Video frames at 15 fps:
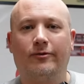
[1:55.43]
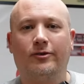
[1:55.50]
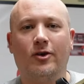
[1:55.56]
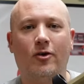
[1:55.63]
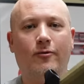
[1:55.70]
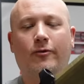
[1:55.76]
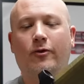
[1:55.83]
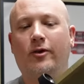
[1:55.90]

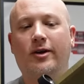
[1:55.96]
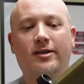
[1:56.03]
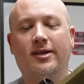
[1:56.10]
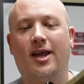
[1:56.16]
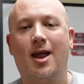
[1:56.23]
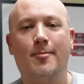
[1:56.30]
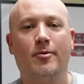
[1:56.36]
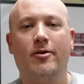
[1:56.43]
So, for
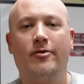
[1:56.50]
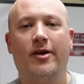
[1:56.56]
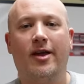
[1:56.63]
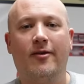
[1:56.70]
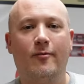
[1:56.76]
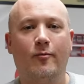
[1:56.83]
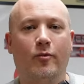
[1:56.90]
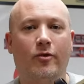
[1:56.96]
example,
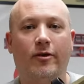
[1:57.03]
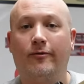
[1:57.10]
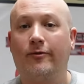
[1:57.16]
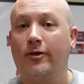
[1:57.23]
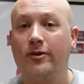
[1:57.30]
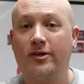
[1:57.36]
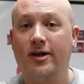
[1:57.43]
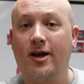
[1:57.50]
they were the
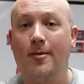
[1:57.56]
first